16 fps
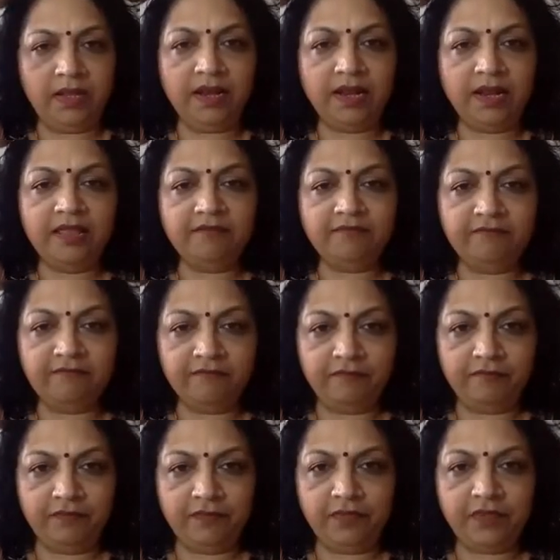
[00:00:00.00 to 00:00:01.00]

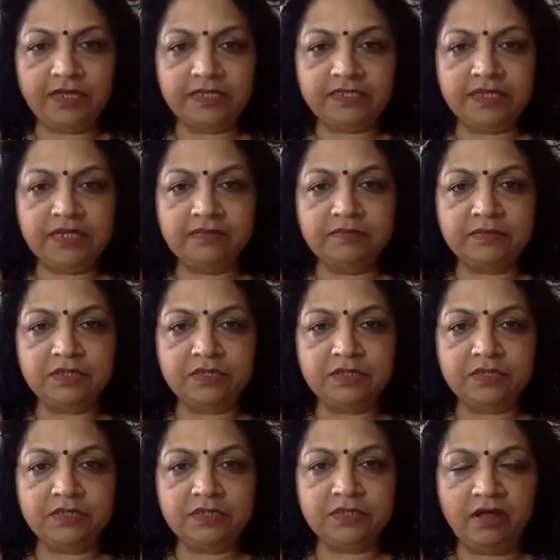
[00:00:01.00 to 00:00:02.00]
Life that seems
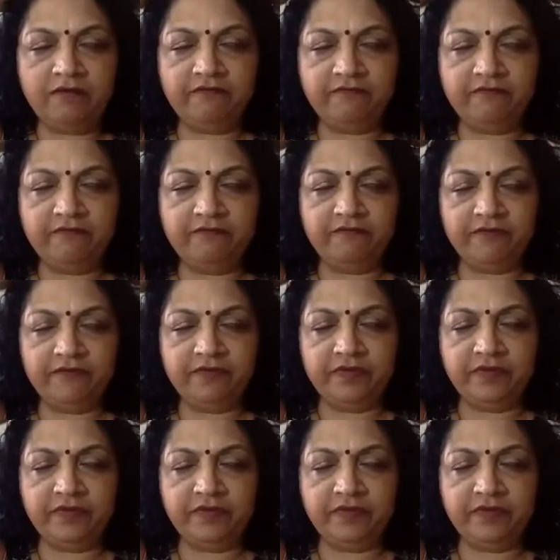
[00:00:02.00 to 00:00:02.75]
so rough